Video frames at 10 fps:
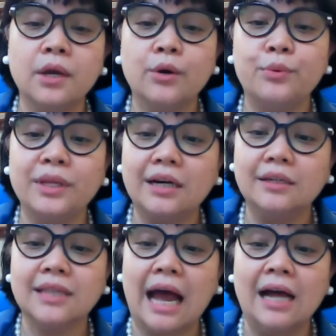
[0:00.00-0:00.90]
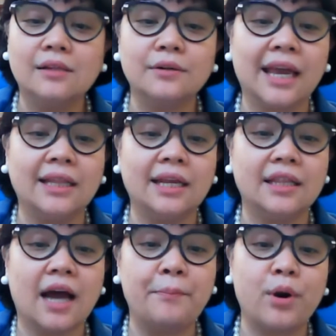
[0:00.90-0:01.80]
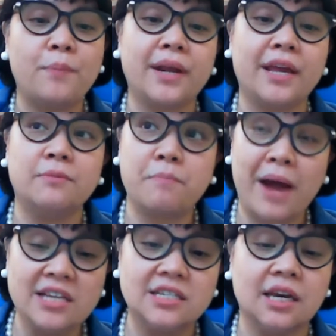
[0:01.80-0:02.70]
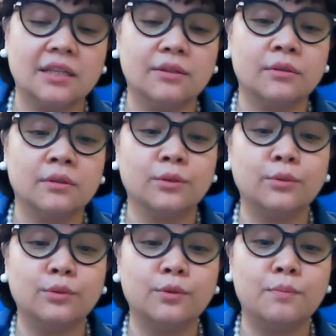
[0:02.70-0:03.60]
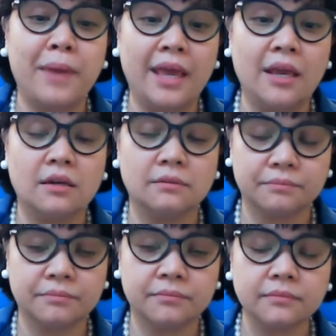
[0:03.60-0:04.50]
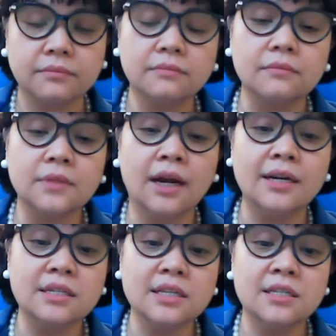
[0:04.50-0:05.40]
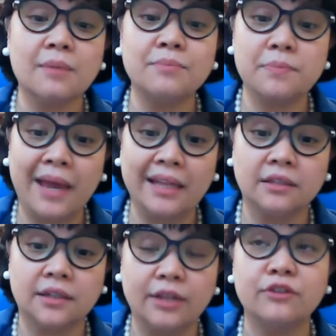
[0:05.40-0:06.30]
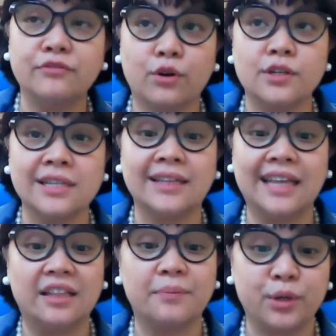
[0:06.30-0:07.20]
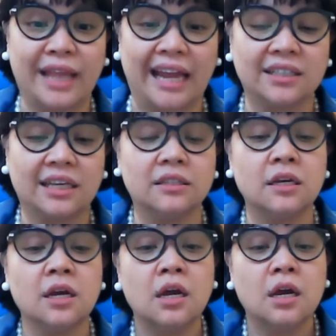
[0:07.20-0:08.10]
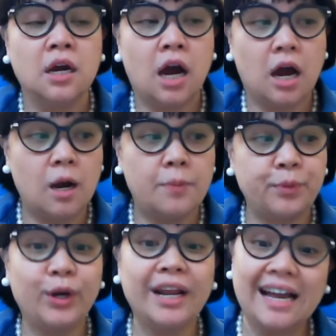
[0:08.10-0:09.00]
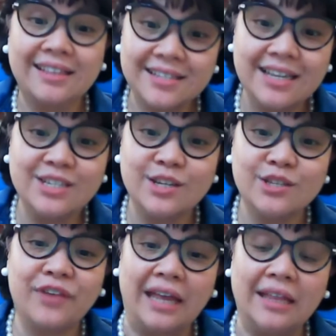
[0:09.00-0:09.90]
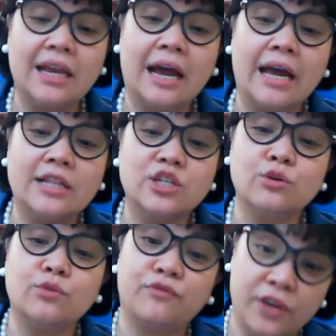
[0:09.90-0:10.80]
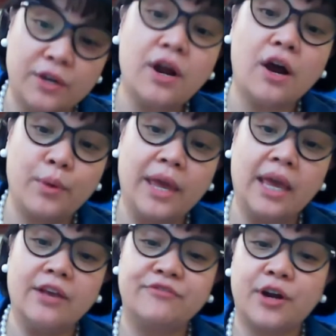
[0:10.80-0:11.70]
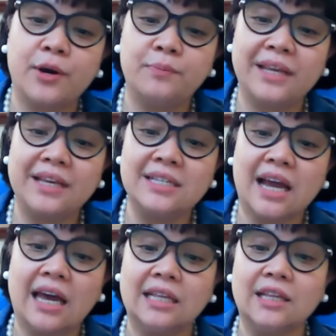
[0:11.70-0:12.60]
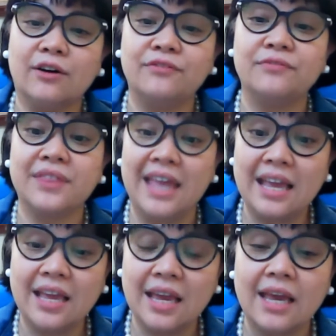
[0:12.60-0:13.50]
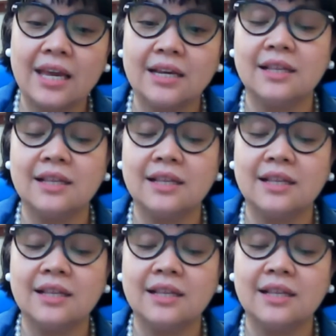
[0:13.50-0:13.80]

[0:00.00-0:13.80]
without allocating the appropriate budget to make our systems better and, of course, the data protected. Organizations of any kind should veer away from this kind of thinking,